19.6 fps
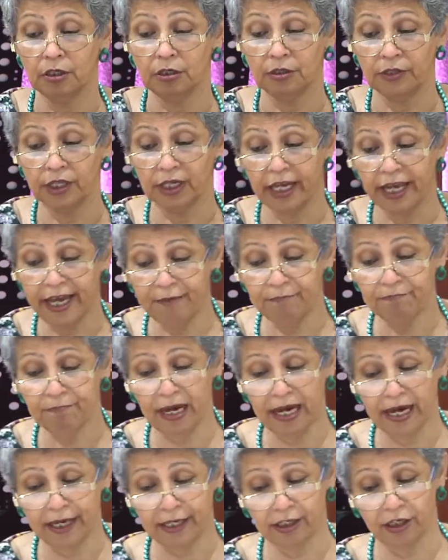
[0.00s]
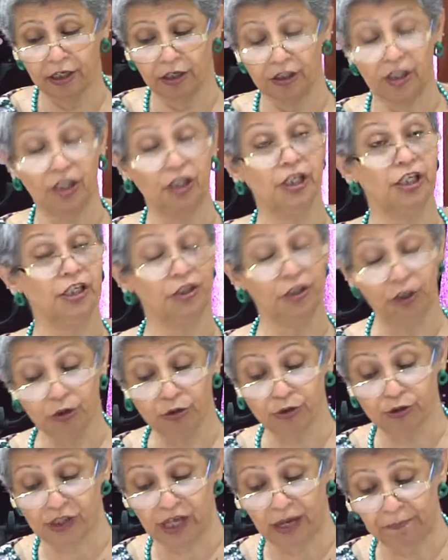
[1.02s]
the lame man, he knew
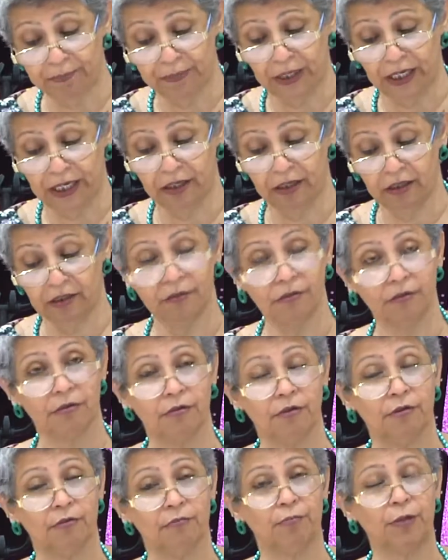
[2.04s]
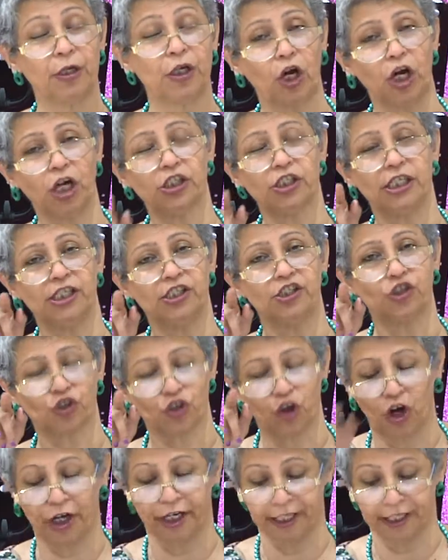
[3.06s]
something because he
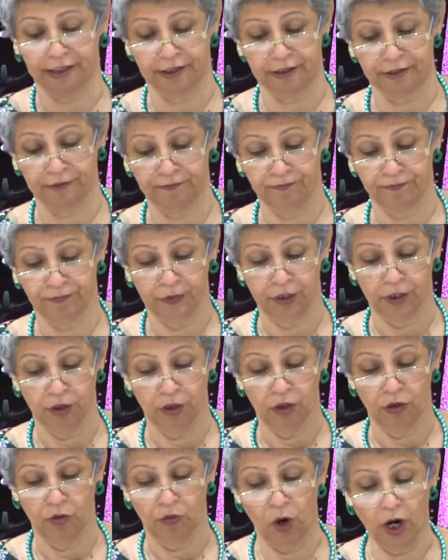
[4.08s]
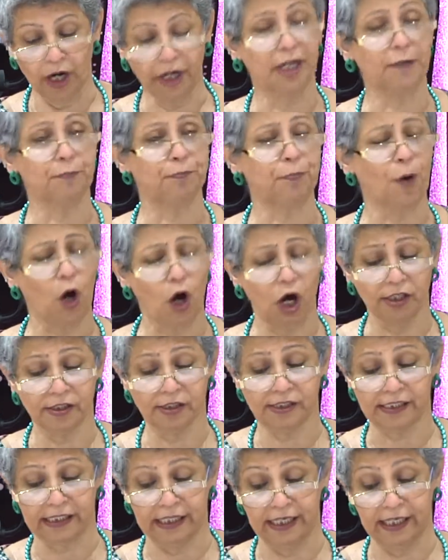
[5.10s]
saw it. What did Paul
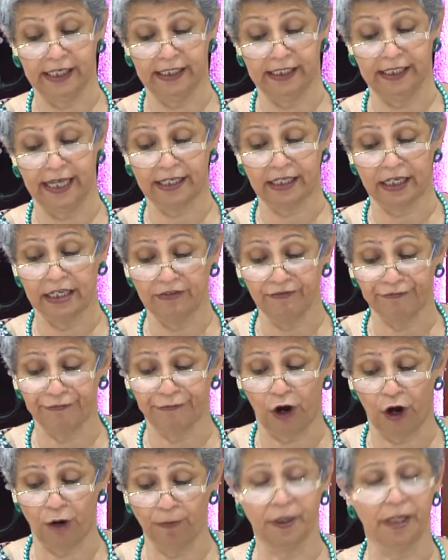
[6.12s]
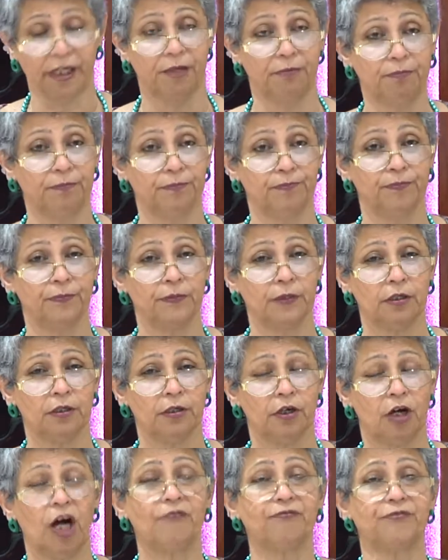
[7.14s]
see that informed him
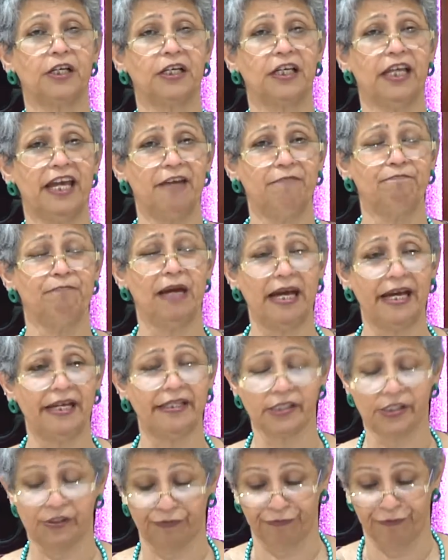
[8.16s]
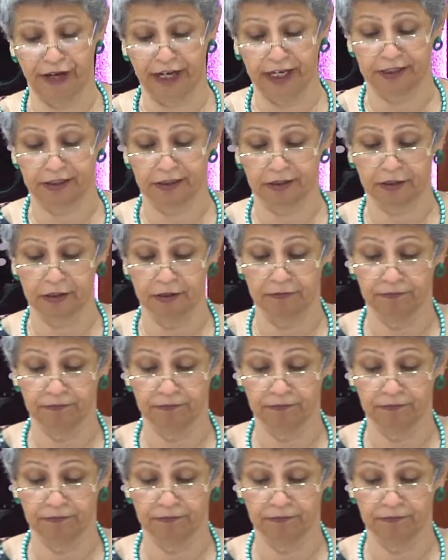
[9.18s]
of the lame man's faith?